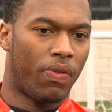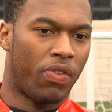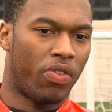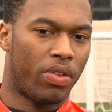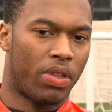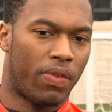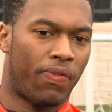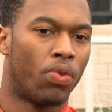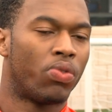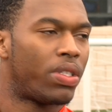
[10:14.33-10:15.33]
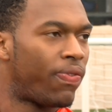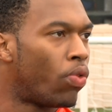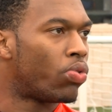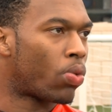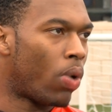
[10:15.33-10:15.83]
the
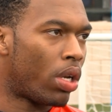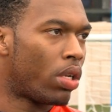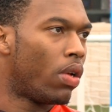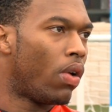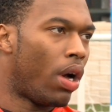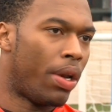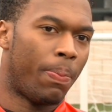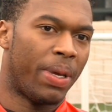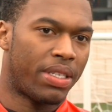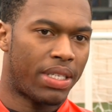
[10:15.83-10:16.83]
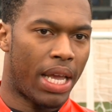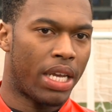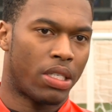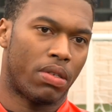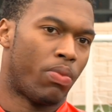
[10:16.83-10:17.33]
full squad on a big stage,